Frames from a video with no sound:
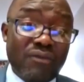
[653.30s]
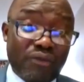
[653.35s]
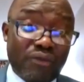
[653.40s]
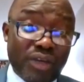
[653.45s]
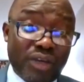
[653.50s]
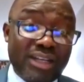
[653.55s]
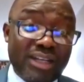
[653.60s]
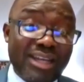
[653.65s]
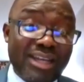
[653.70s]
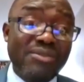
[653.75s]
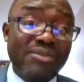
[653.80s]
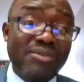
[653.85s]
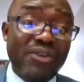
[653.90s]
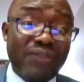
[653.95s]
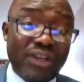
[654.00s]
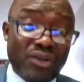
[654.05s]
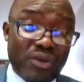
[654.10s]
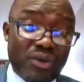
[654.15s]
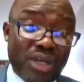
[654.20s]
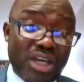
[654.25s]
in terms of
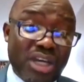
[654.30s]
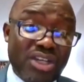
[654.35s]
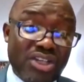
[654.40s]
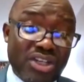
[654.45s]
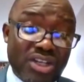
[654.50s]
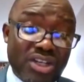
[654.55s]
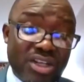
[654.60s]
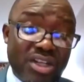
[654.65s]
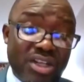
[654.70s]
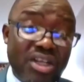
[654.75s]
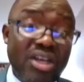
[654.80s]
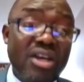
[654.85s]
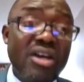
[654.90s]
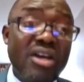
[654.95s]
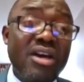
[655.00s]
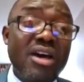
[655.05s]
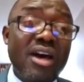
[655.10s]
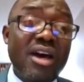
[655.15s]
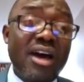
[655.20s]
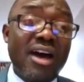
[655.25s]
education,
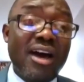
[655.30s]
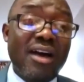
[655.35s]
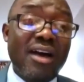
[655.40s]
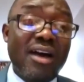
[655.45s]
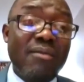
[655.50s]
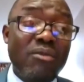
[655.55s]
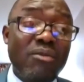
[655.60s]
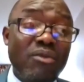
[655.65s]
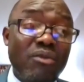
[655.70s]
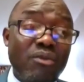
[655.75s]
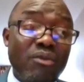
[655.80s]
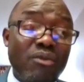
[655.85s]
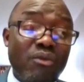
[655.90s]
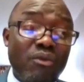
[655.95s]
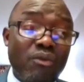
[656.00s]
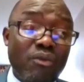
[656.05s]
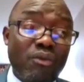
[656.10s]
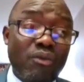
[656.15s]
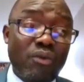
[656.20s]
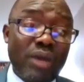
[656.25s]

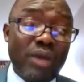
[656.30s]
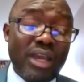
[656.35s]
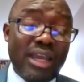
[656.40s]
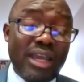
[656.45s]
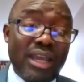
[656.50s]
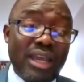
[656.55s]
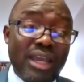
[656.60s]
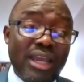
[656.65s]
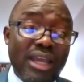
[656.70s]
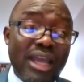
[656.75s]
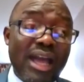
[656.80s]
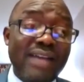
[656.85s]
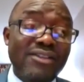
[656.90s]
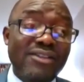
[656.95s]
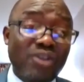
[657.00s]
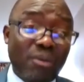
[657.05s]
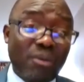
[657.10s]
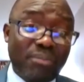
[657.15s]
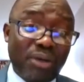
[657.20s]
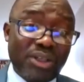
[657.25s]
we are
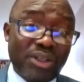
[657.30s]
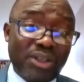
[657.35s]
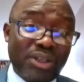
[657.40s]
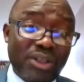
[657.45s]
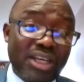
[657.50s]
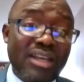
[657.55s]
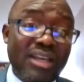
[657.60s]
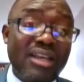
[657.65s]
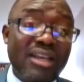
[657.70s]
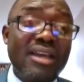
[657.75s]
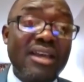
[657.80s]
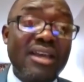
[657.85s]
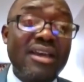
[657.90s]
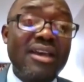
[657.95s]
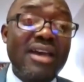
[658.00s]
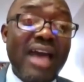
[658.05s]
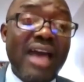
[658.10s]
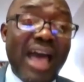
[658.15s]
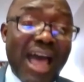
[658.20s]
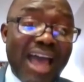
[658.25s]
supporting
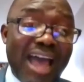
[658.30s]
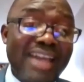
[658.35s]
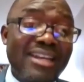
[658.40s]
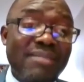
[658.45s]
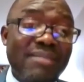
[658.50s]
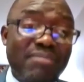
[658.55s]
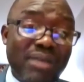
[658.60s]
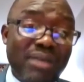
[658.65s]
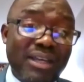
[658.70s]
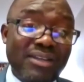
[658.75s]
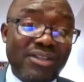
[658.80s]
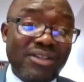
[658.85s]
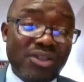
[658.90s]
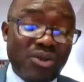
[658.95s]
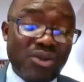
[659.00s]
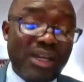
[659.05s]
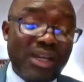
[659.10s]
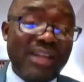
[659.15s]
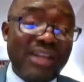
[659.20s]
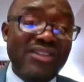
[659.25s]
IDP
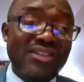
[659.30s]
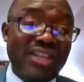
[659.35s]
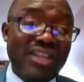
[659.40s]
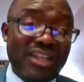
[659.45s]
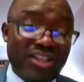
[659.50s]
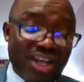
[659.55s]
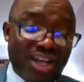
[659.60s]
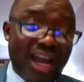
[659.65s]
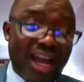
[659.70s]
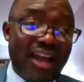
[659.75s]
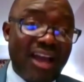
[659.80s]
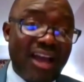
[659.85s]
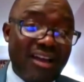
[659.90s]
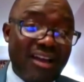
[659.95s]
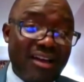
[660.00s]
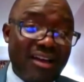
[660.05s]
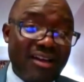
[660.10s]
students in Chang